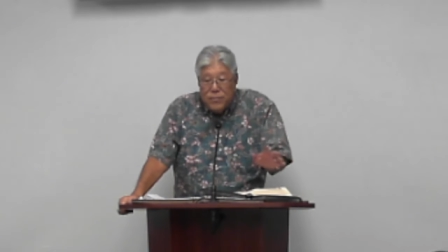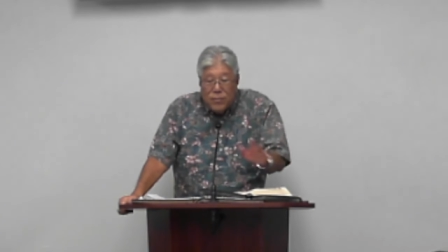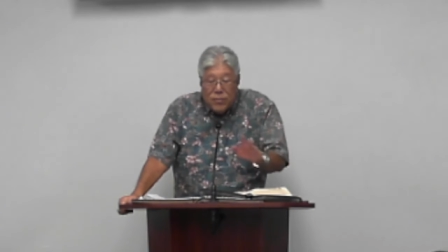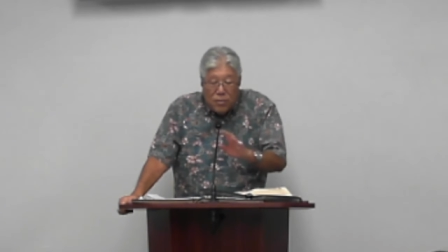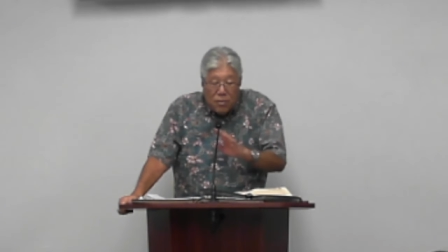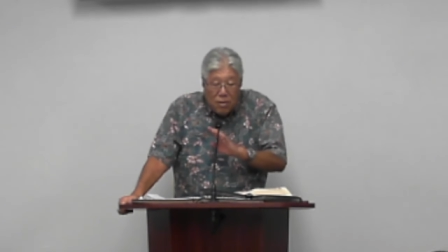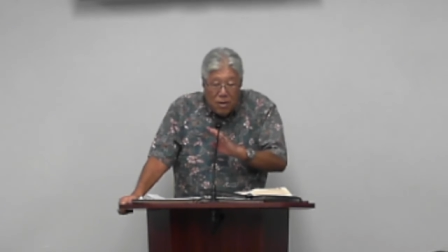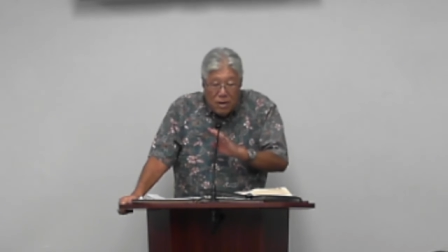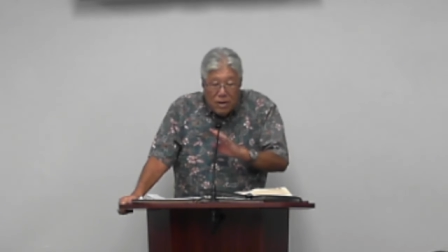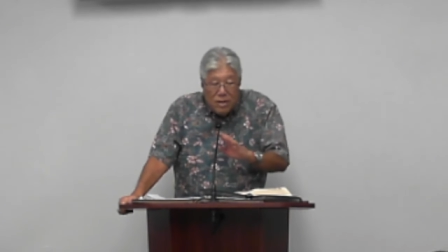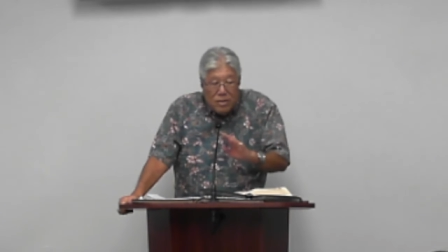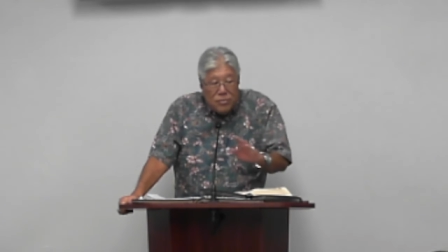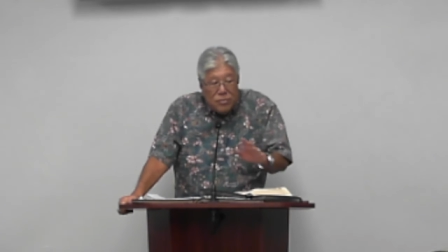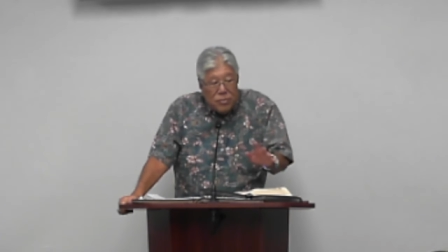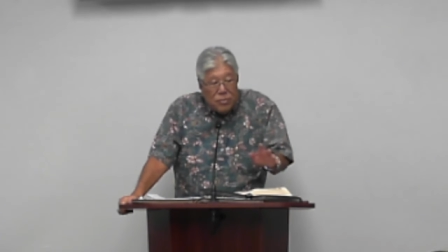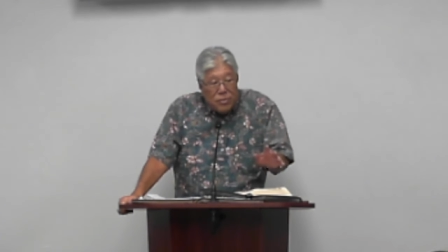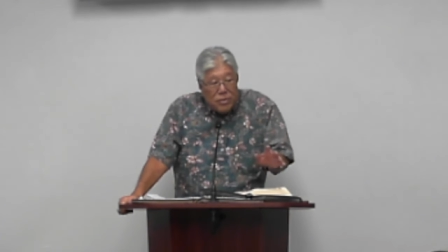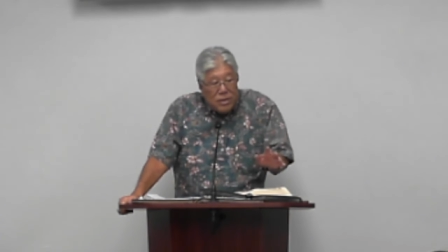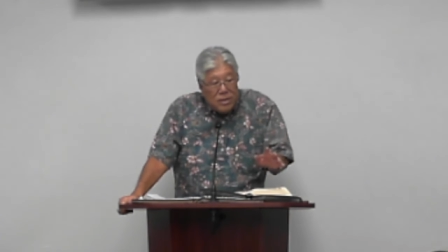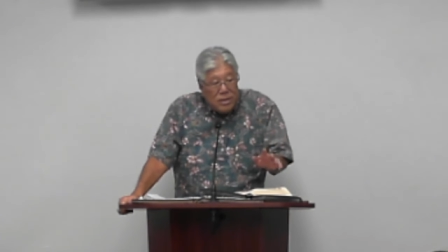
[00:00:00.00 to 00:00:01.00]
for all
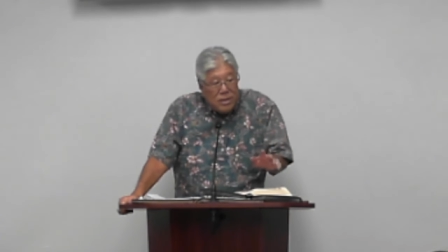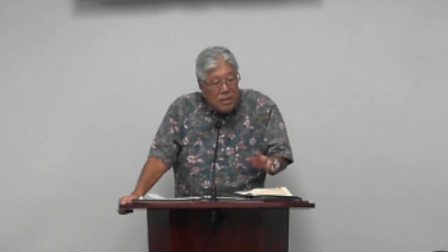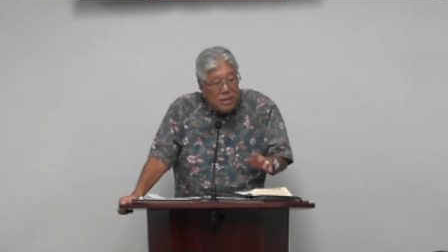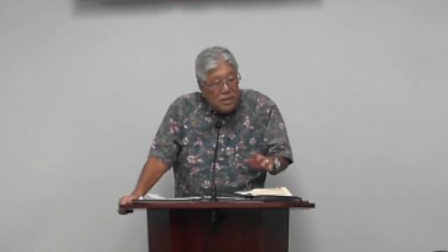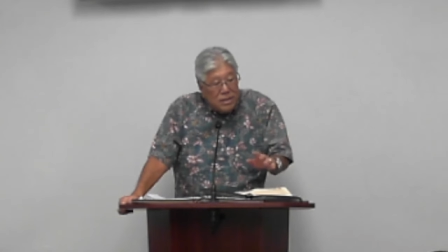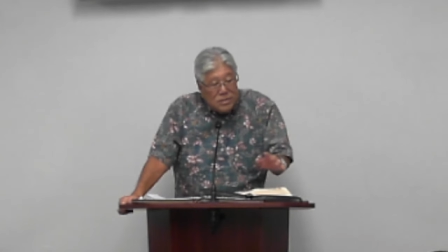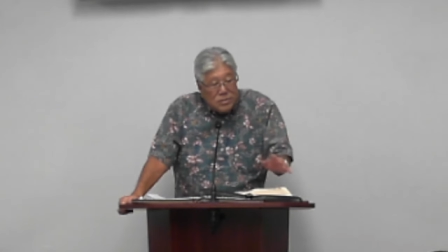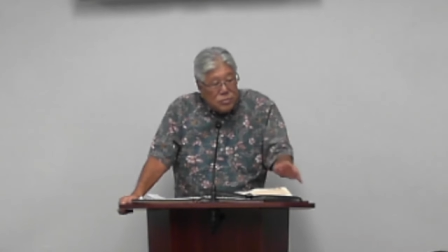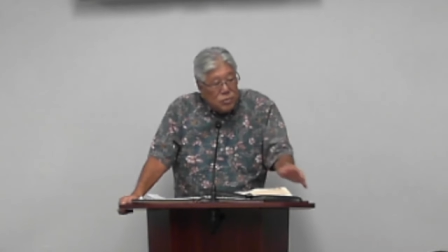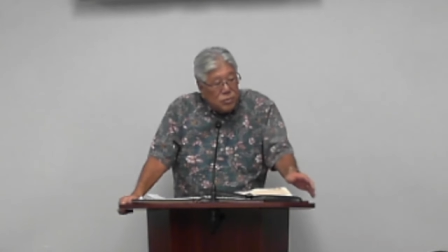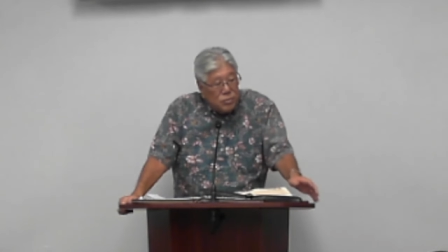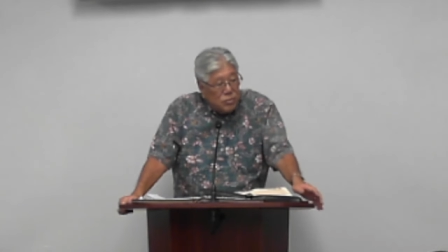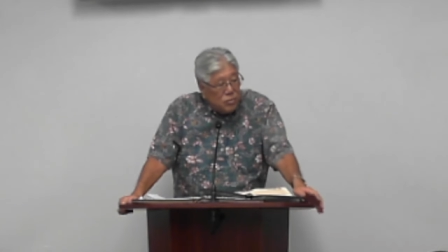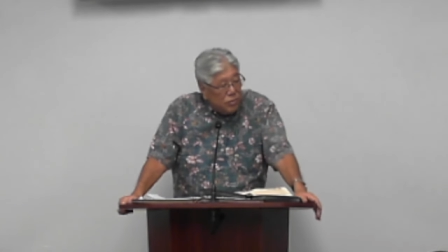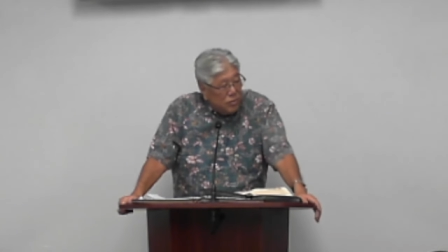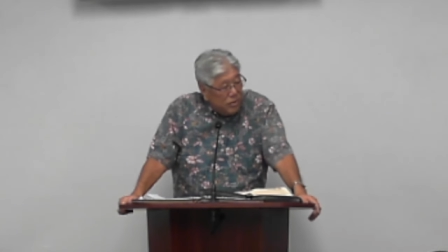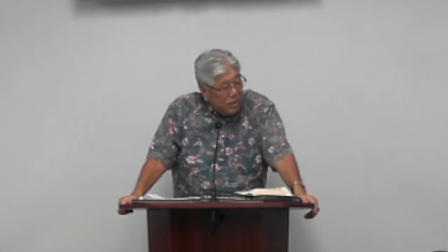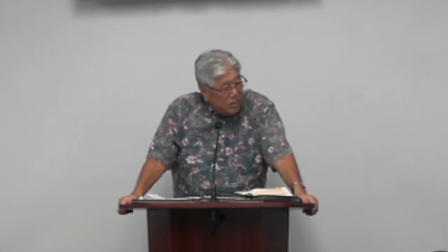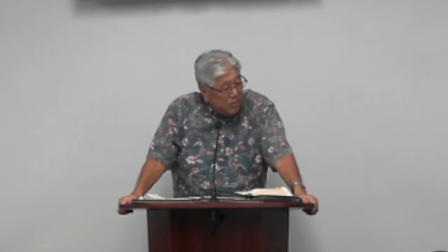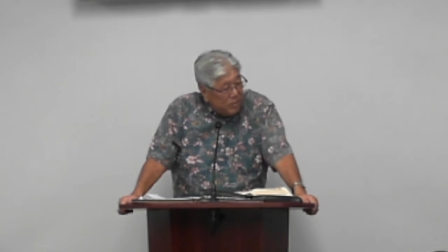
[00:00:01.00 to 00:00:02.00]
eternity? There's no
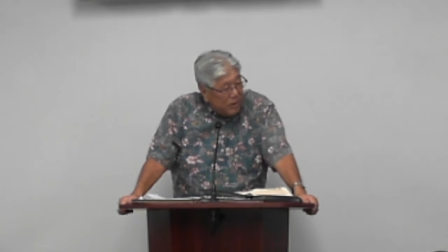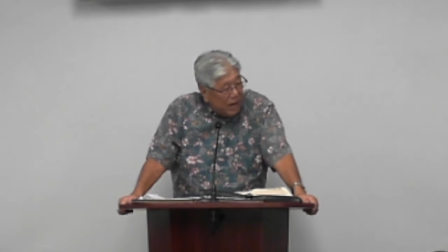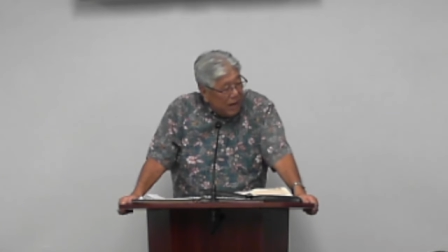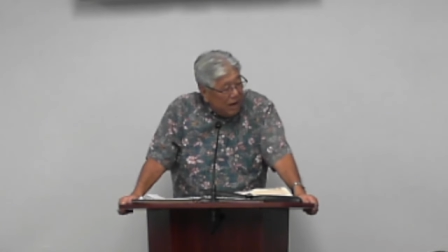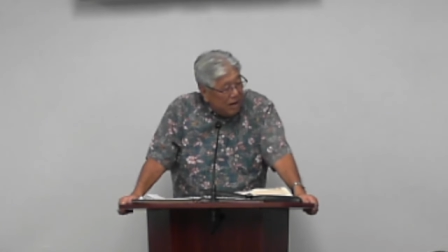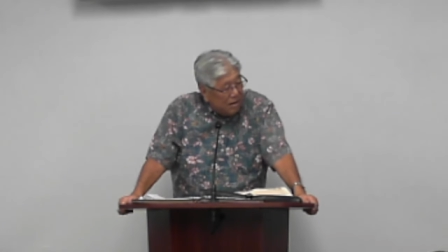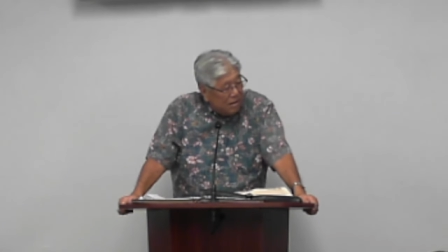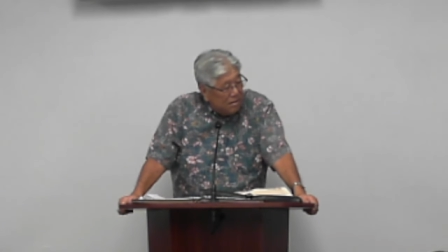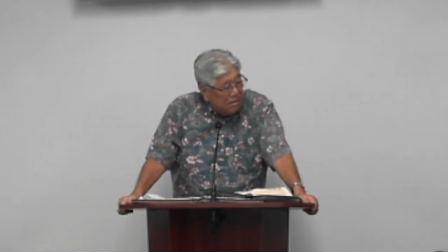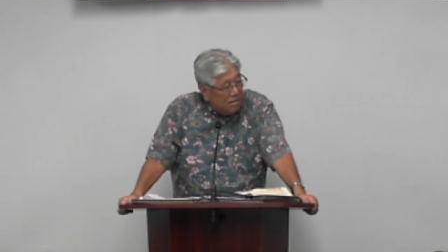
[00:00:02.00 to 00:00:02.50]
turning back.